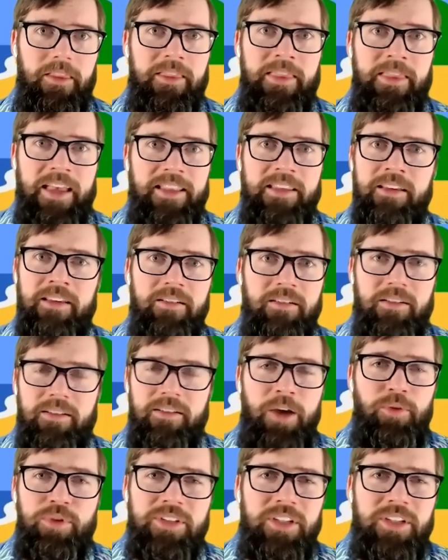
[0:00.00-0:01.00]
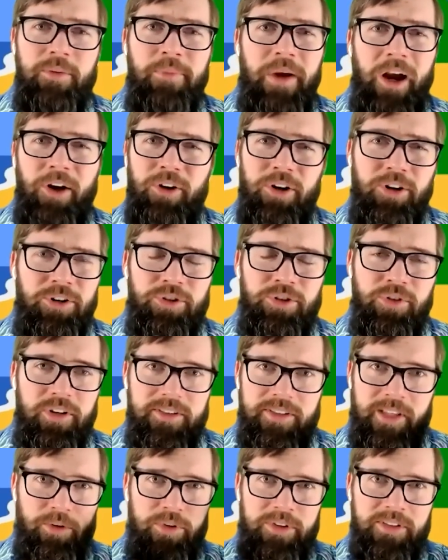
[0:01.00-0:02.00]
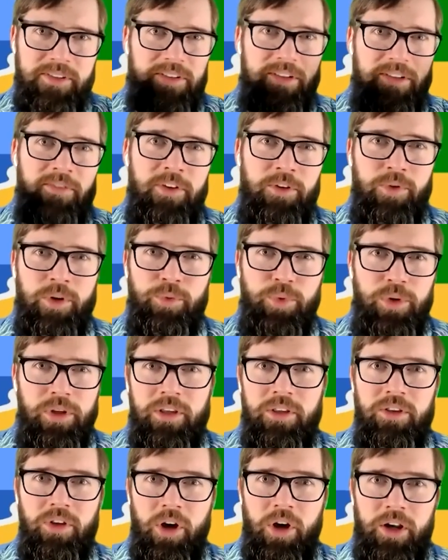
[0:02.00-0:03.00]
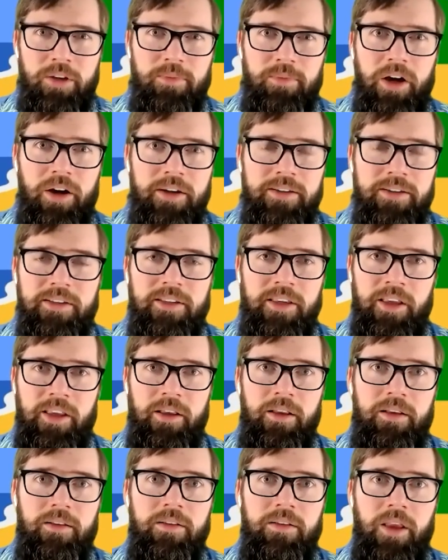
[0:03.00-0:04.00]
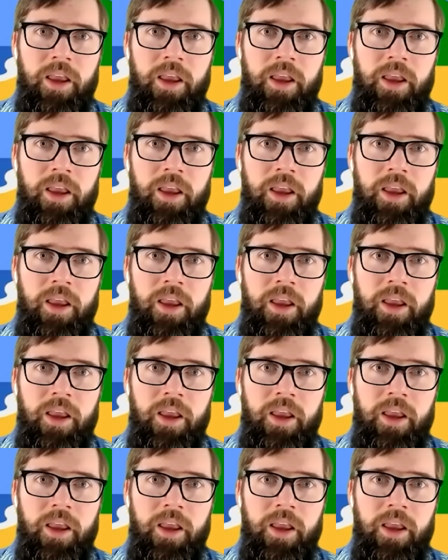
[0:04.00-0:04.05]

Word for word: that wasn't a barrier to us. That wasn't something we really thought about as a kid.